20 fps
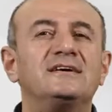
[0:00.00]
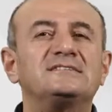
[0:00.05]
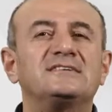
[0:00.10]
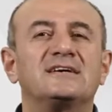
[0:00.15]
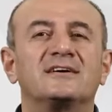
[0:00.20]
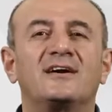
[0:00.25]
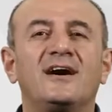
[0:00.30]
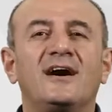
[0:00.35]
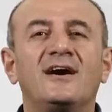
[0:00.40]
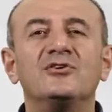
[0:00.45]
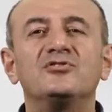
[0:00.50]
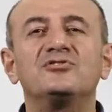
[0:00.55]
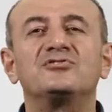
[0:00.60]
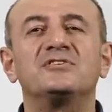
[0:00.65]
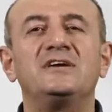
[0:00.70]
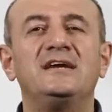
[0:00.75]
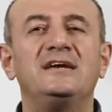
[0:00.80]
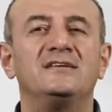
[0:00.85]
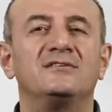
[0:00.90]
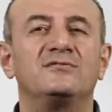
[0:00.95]
is a
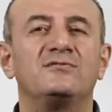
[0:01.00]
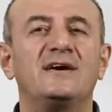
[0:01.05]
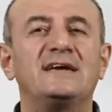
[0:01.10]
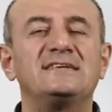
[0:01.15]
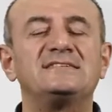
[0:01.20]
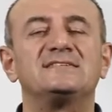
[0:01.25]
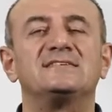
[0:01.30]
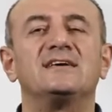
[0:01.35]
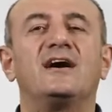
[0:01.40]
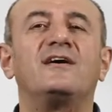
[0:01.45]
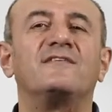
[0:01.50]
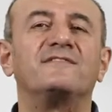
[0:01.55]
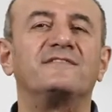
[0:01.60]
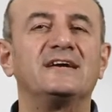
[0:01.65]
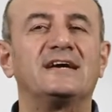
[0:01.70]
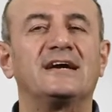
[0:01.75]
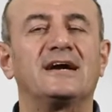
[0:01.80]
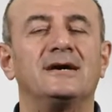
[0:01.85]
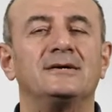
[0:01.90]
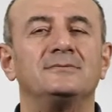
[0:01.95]
country in West
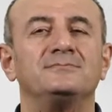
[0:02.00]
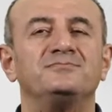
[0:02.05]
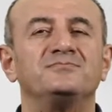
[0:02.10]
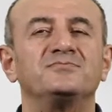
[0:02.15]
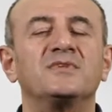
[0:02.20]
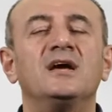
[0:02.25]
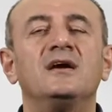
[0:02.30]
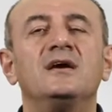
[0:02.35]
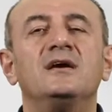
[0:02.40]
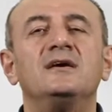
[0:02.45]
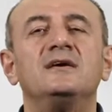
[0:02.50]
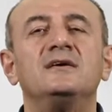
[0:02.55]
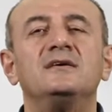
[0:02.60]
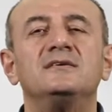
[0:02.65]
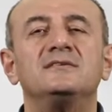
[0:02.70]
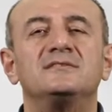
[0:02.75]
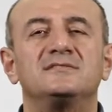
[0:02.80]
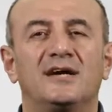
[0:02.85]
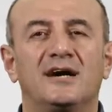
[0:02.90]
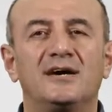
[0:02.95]
Africa.
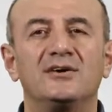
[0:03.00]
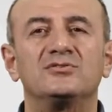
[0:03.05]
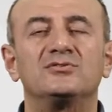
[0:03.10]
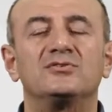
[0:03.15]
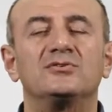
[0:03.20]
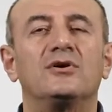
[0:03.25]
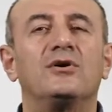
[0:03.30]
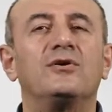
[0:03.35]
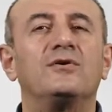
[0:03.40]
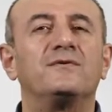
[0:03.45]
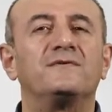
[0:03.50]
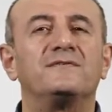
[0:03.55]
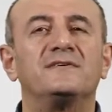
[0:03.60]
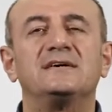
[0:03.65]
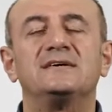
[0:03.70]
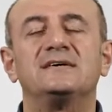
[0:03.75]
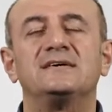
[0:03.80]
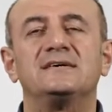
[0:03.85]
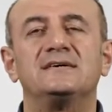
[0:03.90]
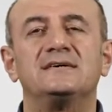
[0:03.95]
South of
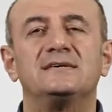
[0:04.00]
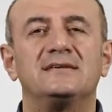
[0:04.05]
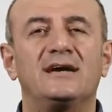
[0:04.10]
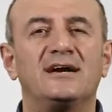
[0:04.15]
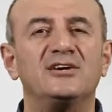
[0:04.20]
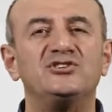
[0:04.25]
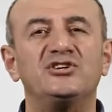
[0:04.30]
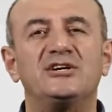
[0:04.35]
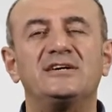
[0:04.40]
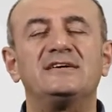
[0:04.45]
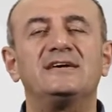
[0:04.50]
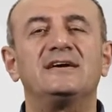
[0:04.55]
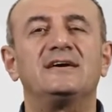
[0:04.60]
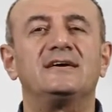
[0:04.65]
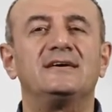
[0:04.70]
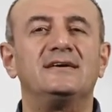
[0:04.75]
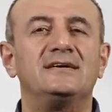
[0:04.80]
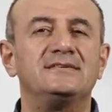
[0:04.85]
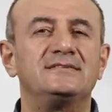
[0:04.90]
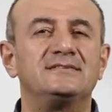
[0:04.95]

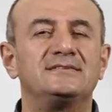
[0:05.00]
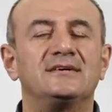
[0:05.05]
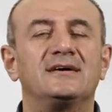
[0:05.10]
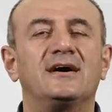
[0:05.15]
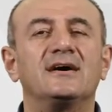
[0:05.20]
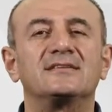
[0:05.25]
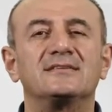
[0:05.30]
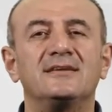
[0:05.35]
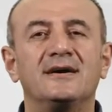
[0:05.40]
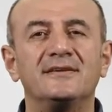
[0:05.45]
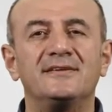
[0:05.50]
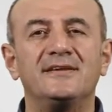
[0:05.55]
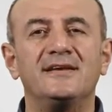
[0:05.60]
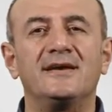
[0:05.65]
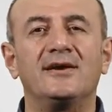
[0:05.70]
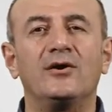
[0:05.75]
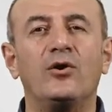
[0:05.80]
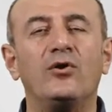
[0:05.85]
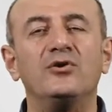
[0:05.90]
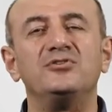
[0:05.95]
Nigeria is
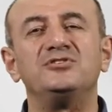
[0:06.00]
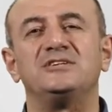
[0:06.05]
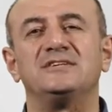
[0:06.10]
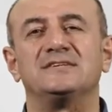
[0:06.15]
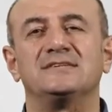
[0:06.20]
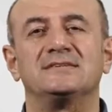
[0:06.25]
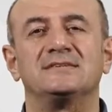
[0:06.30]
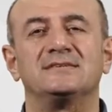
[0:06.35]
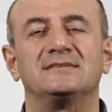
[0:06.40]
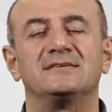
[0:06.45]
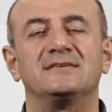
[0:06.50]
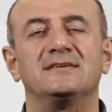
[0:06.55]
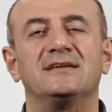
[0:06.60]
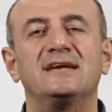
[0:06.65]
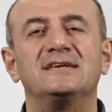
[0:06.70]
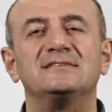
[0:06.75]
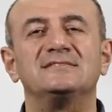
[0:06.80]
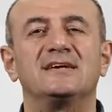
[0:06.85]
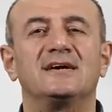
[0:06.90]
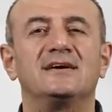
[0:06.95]
Atlantic Ocean.
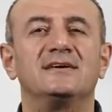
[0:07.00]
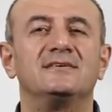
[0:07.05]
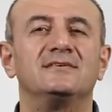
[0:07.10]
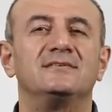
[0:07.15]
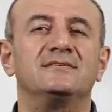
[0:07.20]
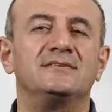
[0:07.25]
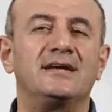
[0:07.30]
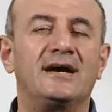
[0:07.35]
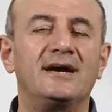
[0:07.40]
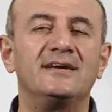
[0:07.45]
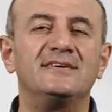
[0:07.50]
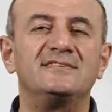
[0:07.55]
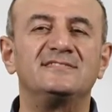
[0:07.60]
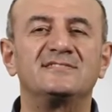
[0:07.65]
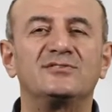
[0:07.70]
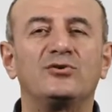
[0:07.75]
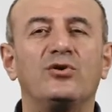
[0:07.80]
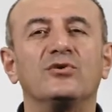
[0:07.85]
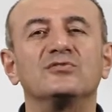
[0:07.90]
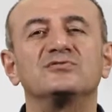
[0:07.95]
There is a
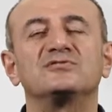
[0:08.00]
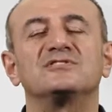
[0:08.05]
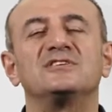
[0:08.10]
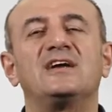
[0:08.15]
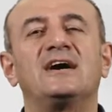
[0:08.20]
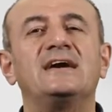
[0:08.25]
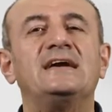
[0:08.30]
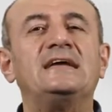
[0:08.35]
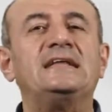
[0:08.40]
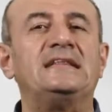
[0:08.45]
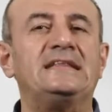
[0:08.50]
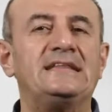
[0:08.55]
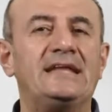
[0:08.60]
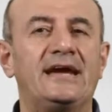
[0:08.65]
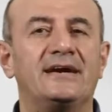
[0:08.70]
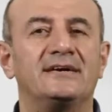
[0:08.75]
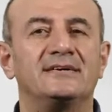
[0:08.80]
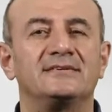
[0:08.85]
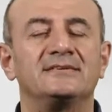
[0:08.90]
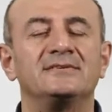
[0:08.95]
nice coastline
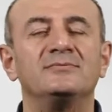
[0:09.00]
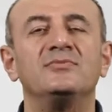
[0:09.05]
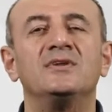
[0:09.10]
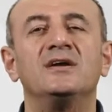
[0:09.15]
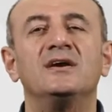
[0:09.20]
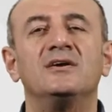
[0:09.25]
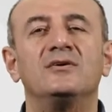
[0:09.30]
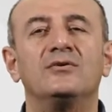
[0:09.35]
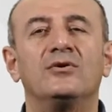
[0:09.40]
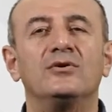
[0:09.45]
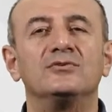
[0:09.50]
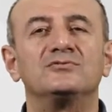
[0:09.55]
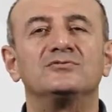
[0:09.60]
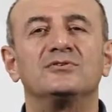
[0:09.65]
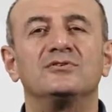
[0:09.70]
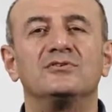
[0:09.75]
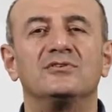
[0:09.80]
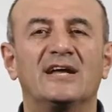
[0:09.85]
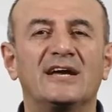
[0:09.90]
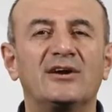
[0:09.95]
there.
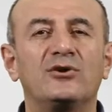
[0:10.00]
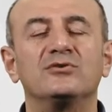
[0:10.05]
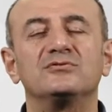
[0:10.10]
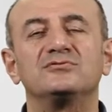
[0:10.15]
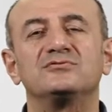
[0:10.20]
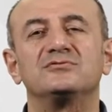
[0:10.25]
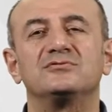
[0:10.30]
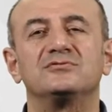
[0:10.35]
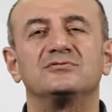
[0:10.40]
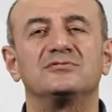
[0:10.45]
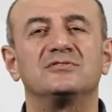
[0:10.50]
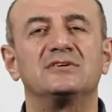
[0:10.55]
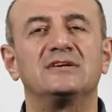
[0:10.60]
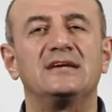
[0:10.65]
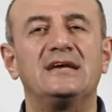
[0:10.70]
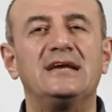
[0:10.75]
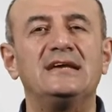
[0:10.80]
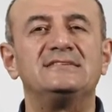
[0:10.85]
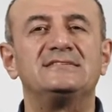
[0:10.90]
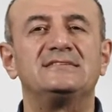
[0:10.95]
Also, Lagos
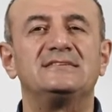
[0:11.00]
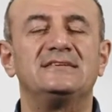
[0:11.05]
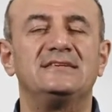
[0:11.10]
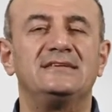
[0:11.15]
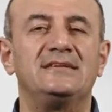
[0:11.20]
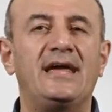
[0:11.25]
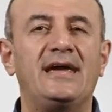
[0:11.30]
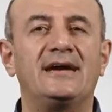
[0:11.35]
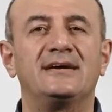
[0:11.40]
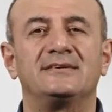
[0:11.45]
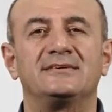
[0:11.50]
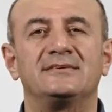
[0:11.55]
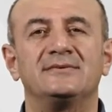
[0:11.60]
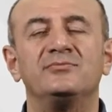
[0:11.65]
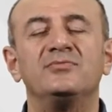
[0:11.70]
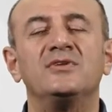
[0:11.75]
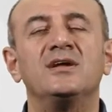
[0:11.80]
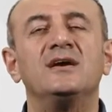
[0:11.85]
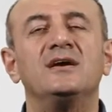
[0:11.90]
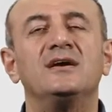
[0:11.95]
is there.
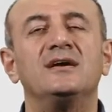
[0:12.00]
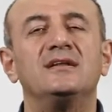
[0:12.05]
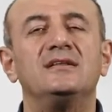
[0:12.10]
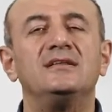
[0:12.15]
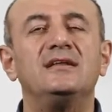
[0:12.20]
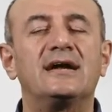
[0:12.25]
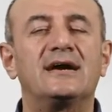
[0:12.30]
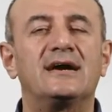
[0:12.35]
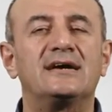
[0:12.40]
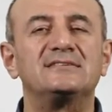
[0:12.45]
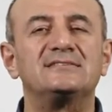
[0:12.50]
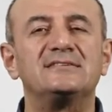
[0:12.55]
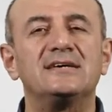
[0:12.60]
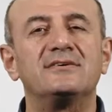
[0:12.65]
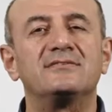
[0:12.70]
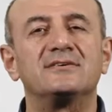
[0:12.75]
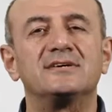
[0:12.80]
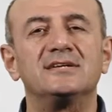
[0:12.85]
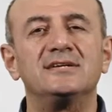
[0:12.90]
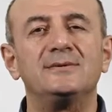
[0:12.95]
There are
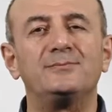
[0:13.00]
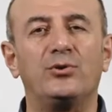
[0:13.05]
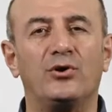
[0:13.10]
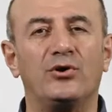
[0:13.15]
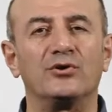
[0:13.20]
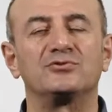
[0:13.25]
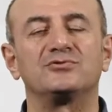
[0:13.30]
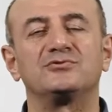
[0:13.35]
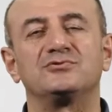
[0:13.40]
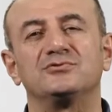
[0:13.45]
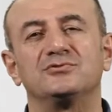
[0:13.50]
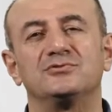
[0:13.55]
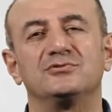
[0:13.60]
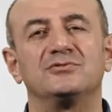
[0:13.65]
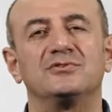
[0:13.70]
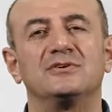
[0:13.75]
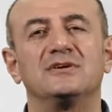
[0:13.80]
several ports